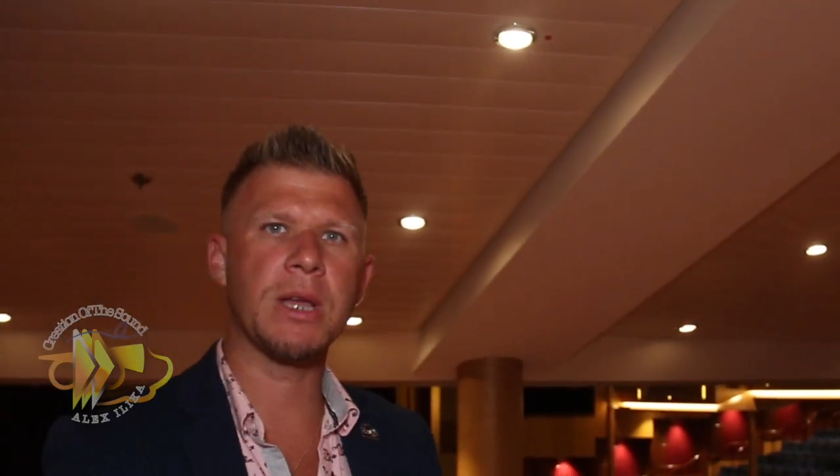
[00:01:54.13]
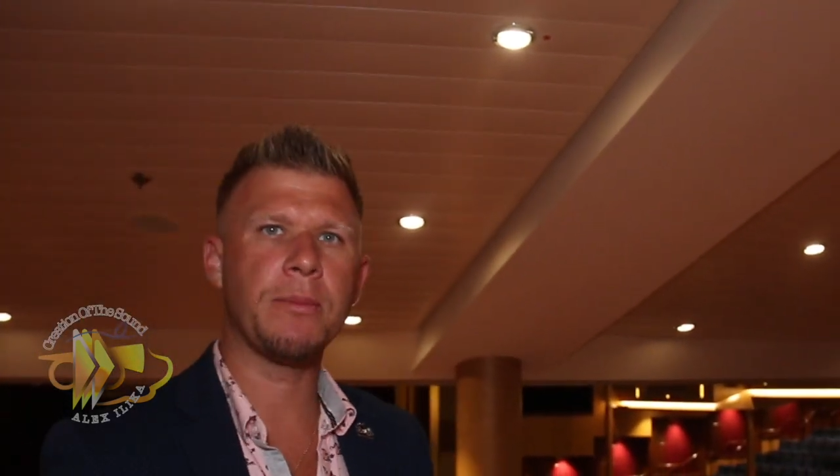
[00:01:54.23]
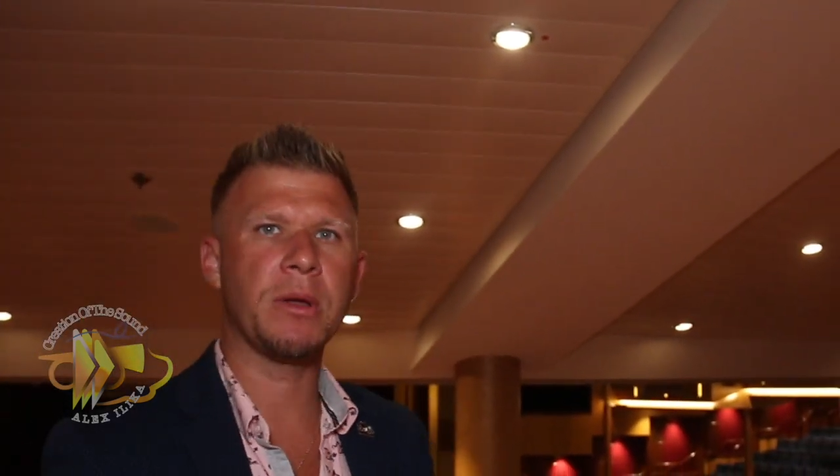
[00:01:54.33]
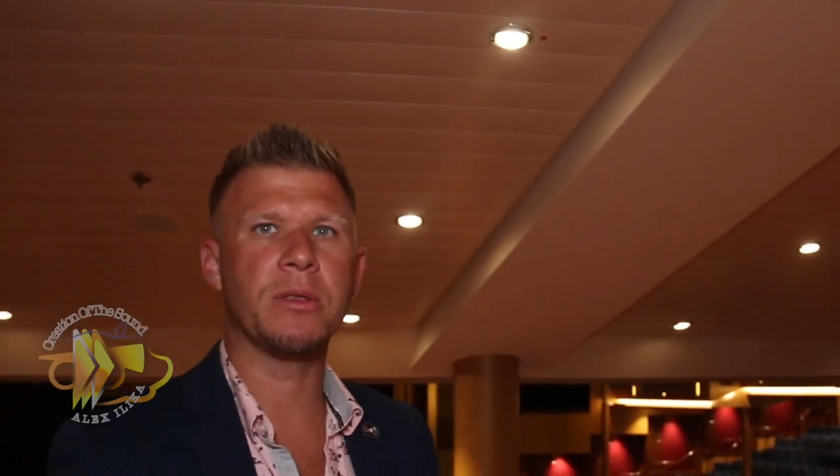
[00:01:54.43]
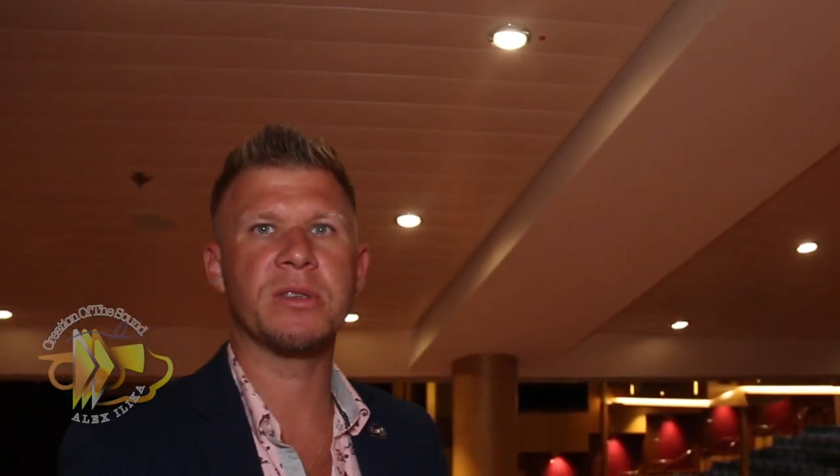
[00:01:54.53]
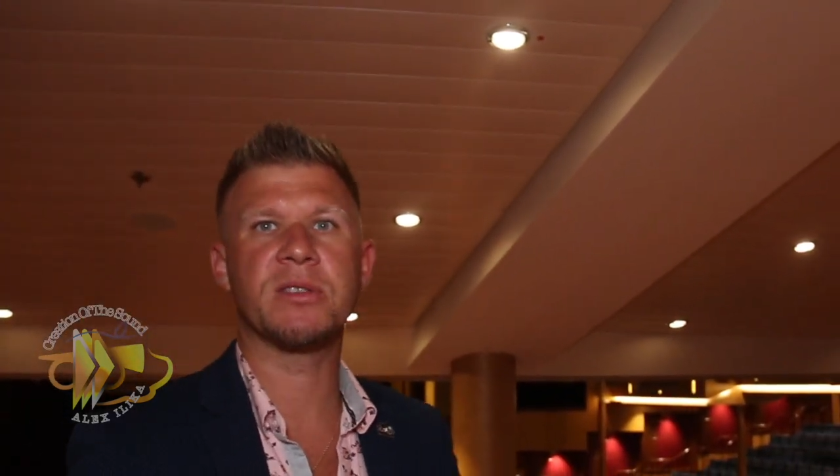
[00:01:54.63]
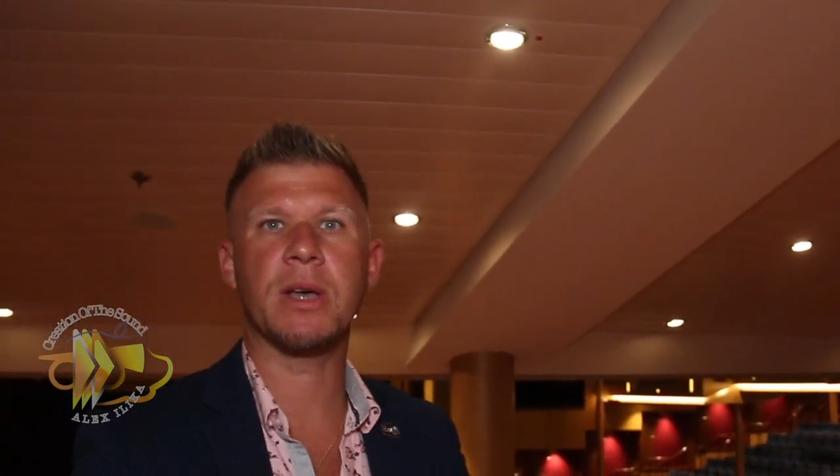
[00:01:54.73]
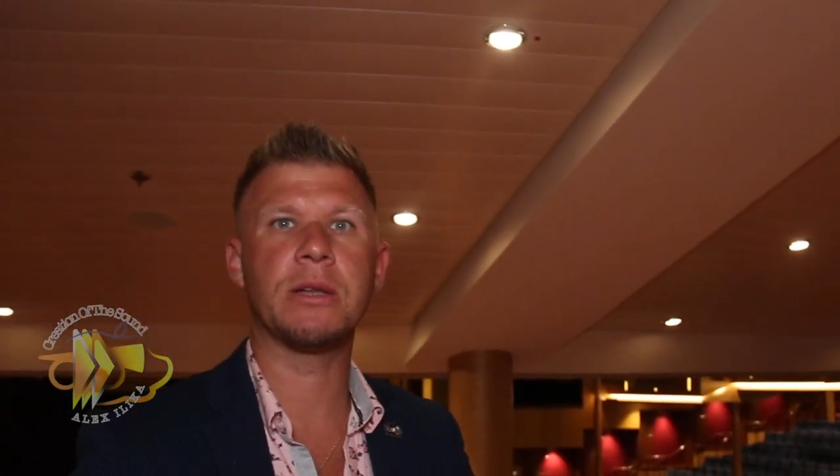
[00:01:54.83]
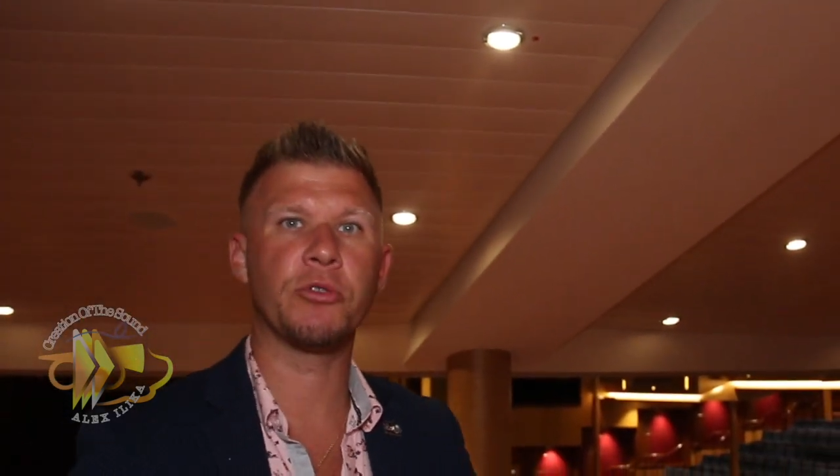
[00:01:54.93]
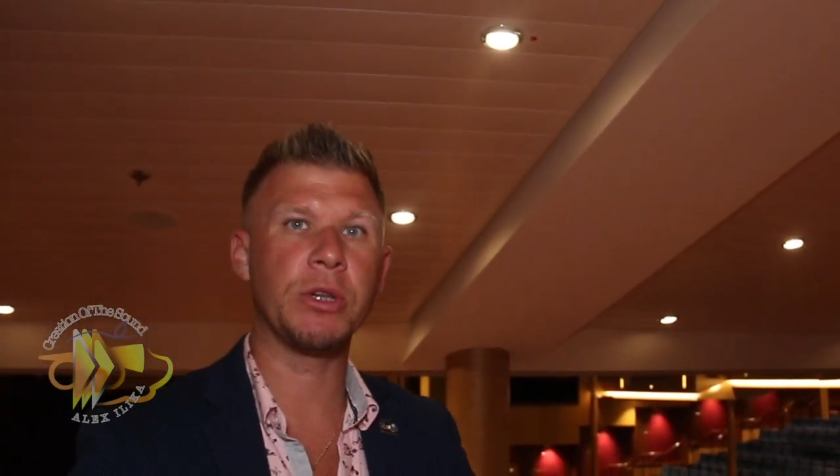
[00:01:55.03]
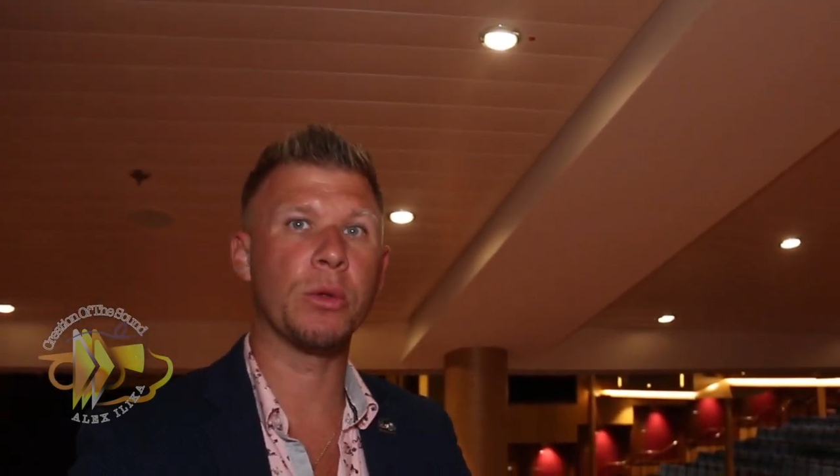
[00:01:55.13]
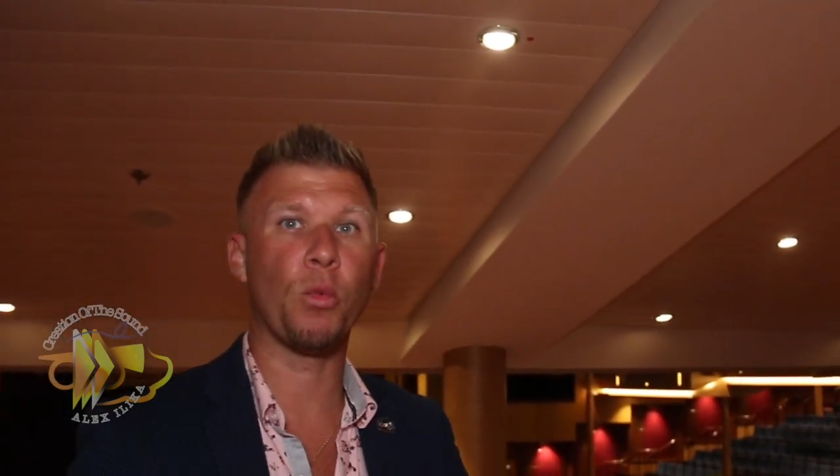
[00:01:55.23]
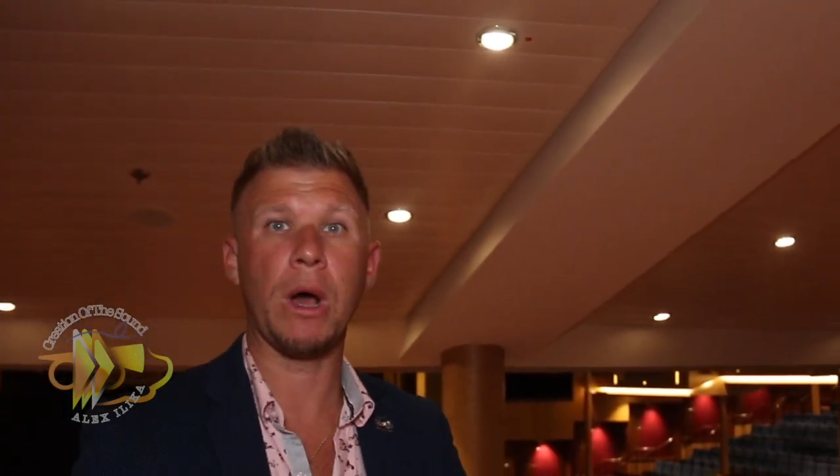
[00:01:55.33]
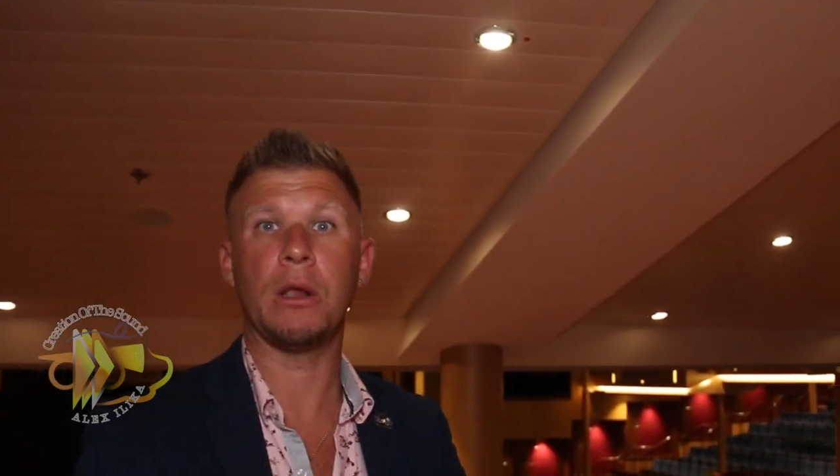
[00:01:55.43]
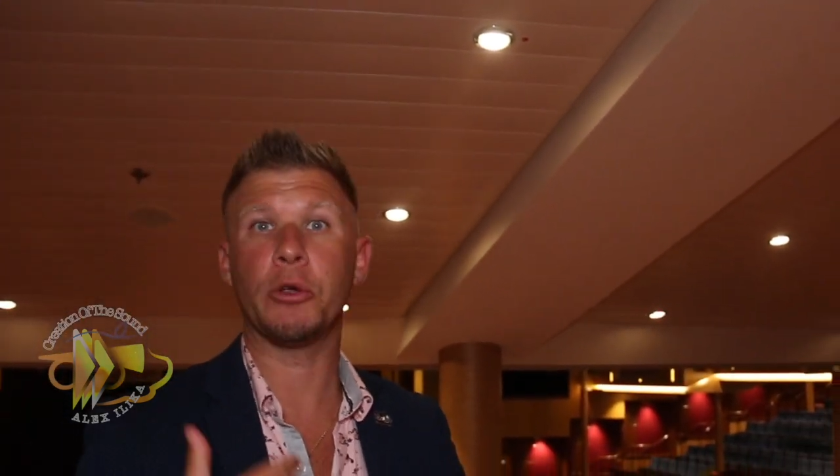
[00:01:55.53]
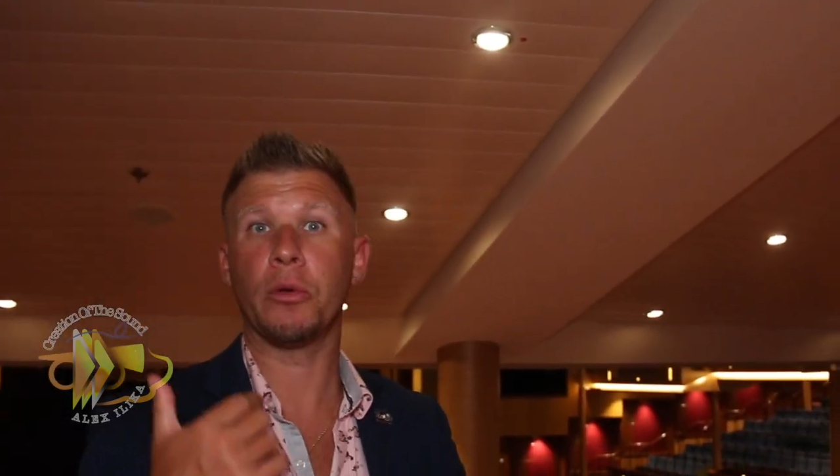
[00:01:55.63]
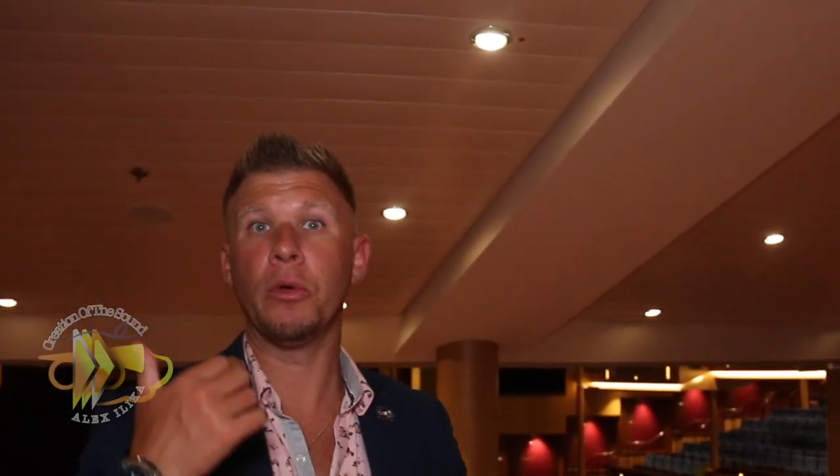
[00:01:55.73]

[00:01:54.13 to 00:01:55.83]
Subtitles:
step in the sight reading while